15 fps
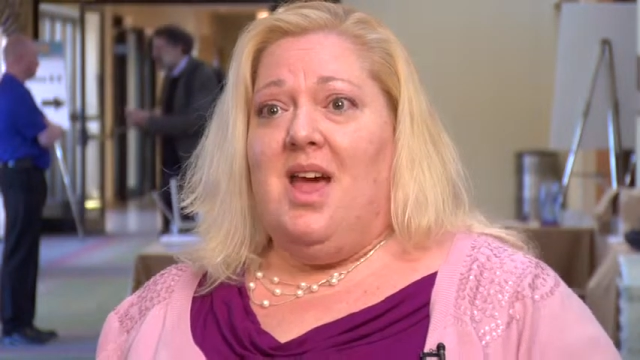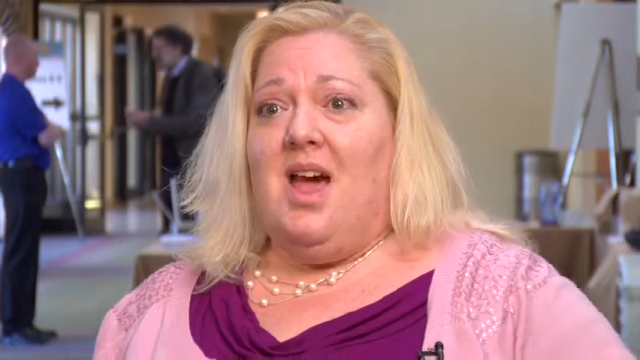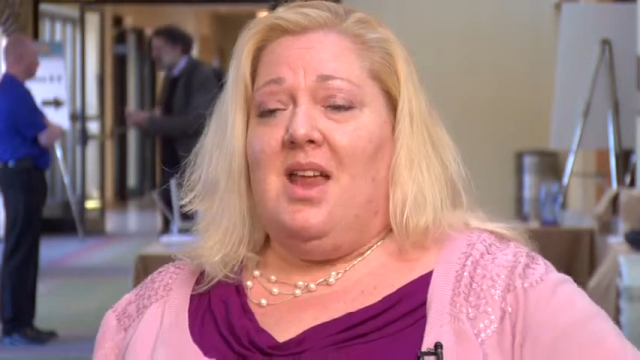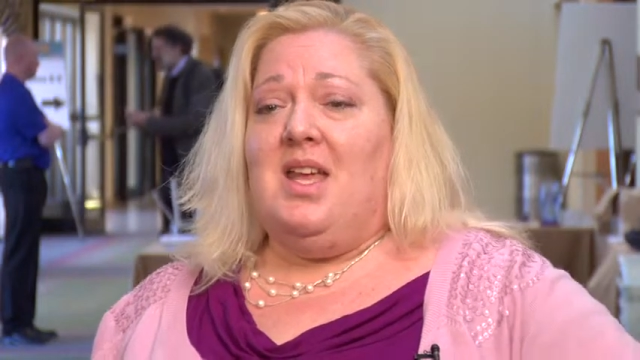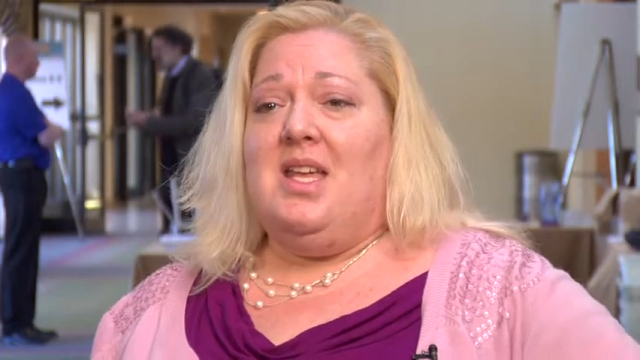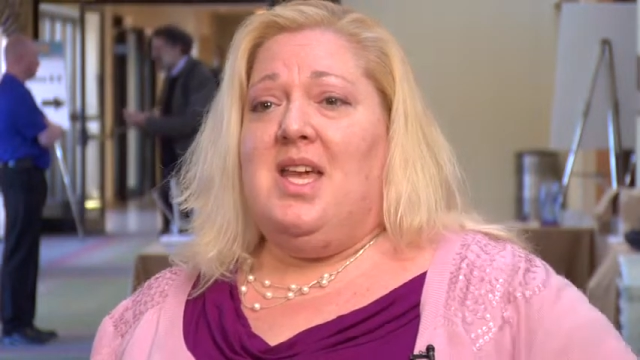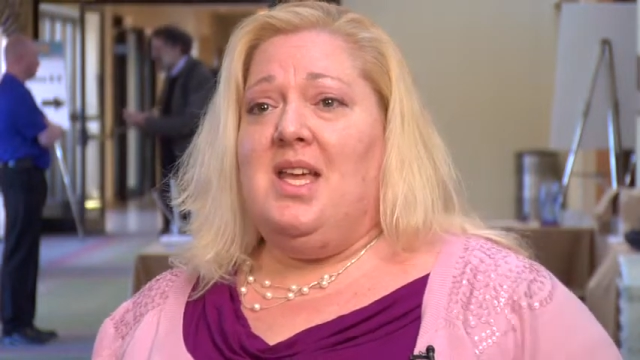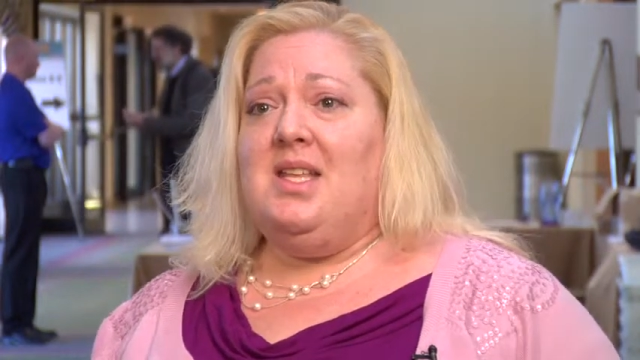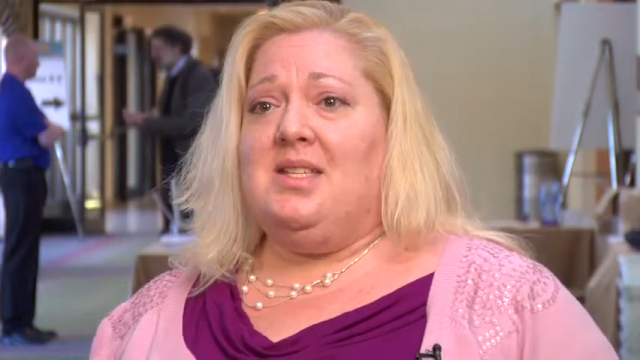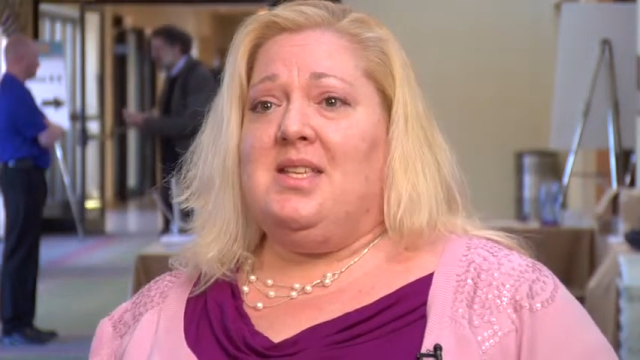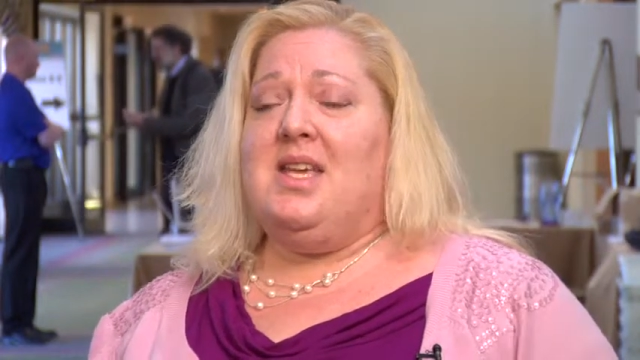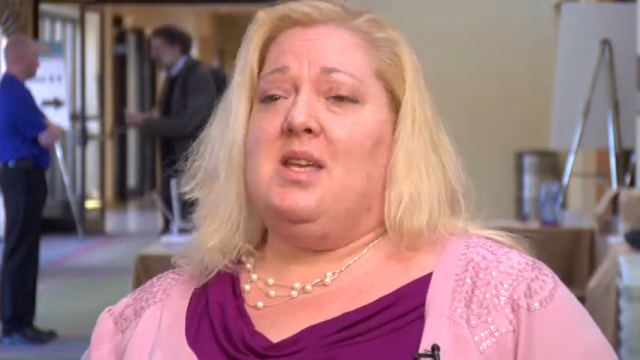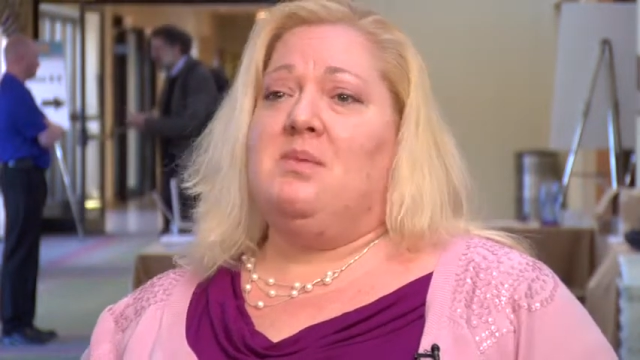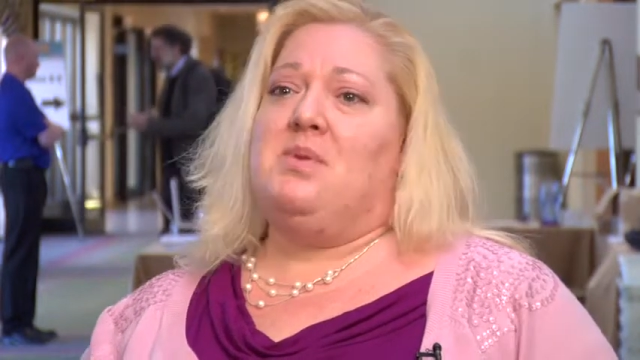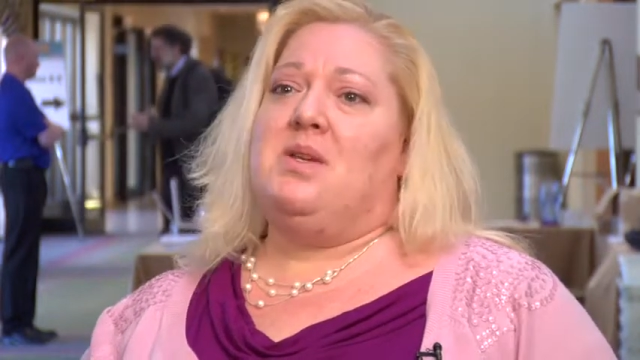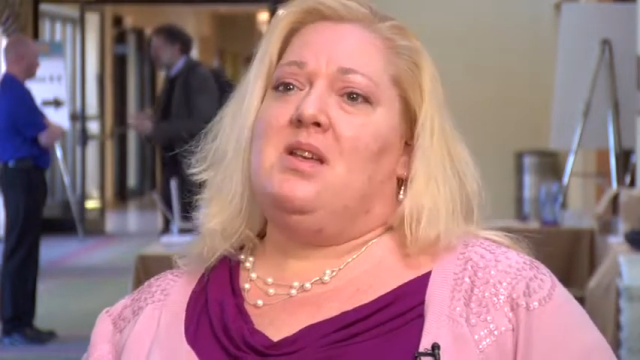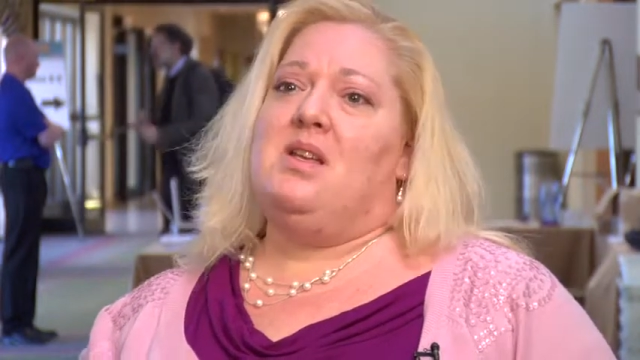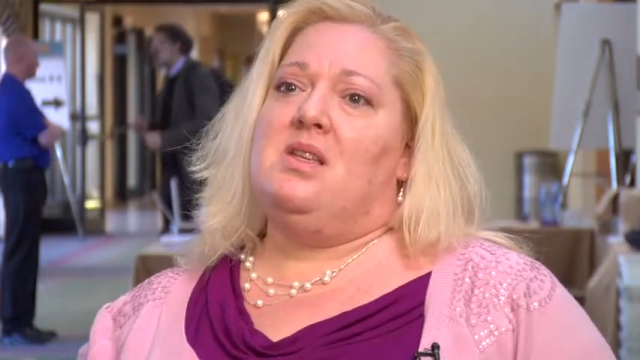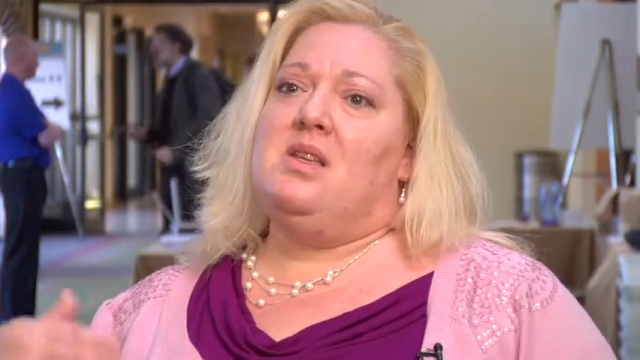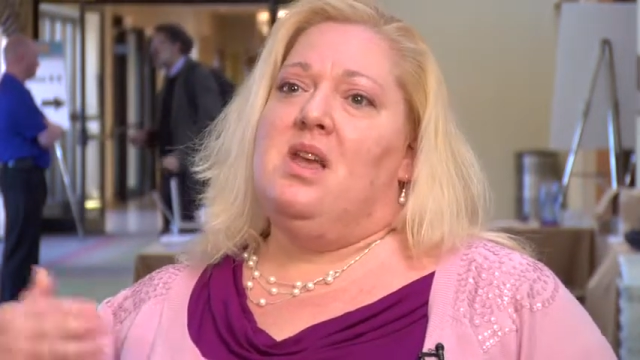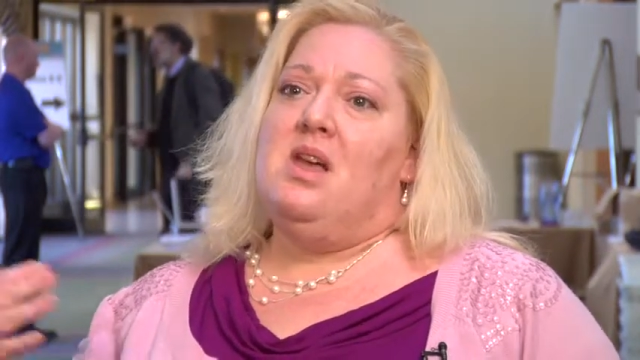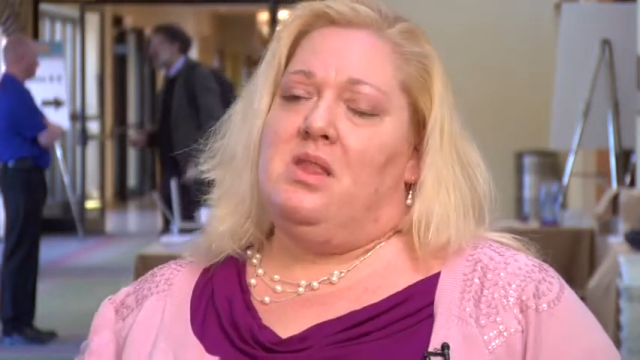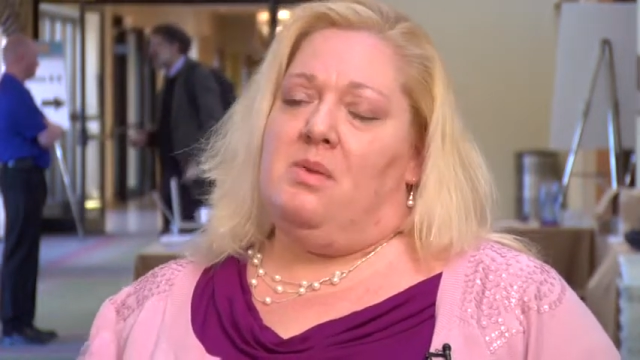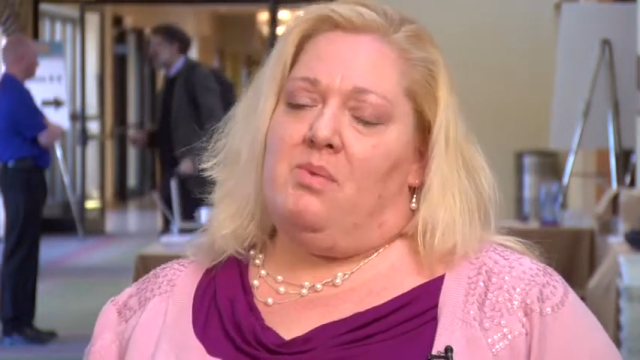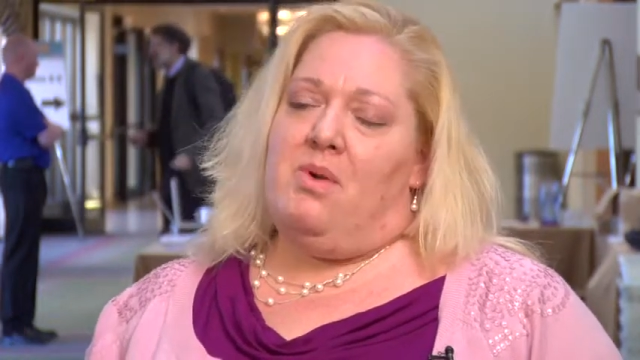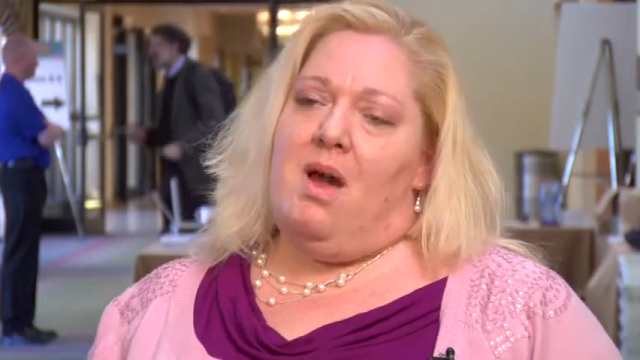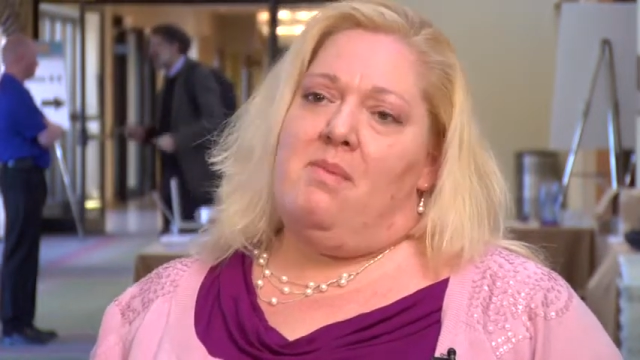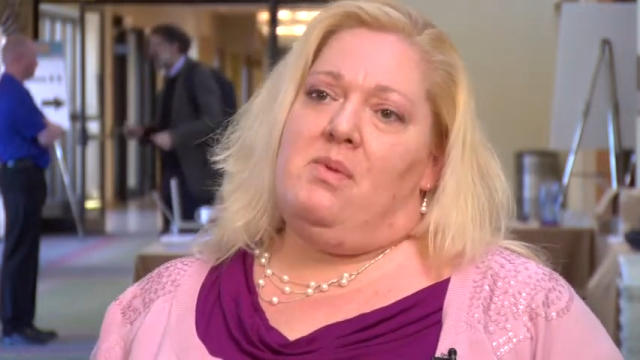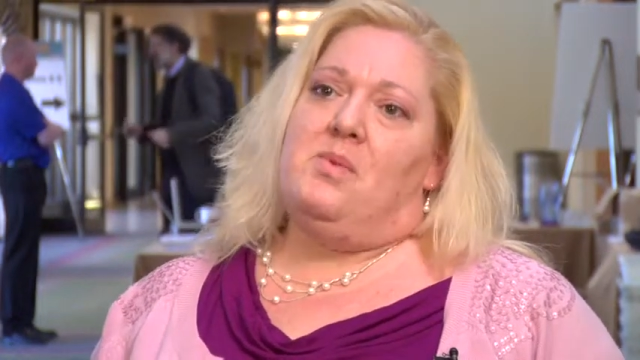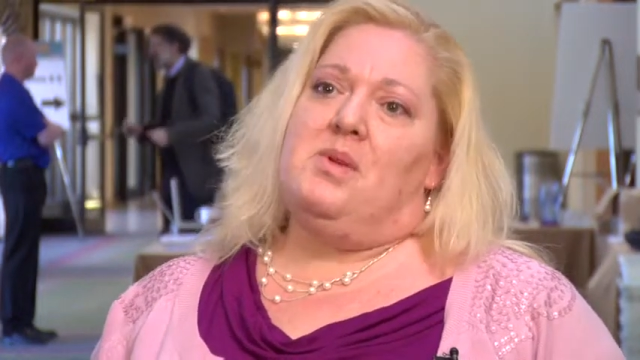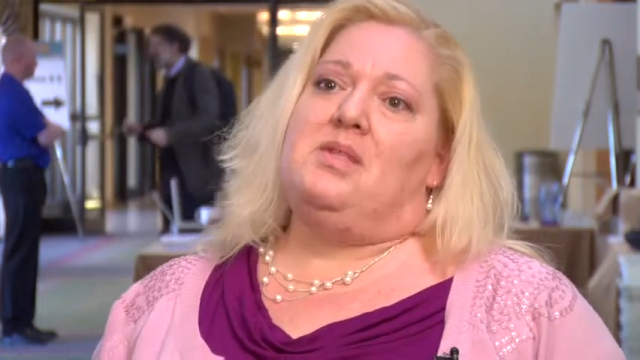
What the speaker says: And I hate saying it because the problem